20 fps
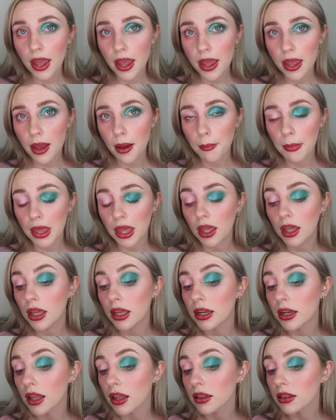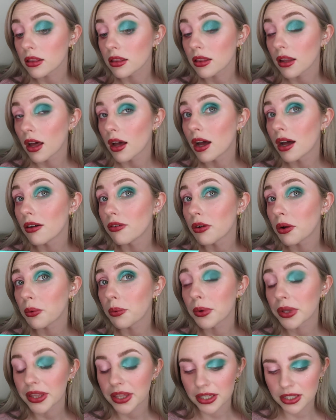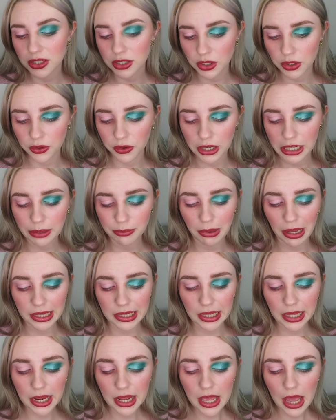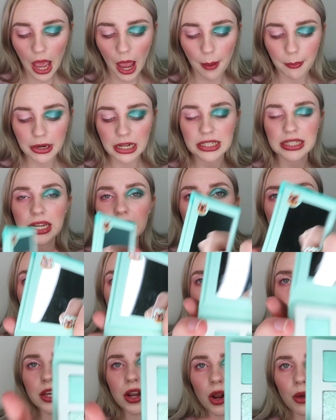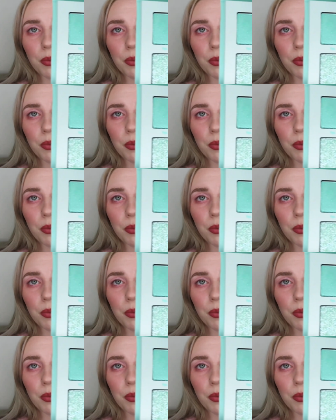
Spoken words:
am in love with this green palette. I'm going to take a little